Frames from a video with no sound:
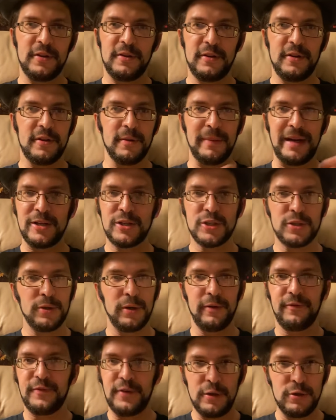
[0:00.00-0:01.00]

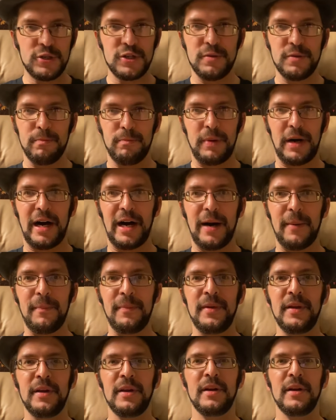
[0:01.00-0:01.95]
dimensional fusion bomb.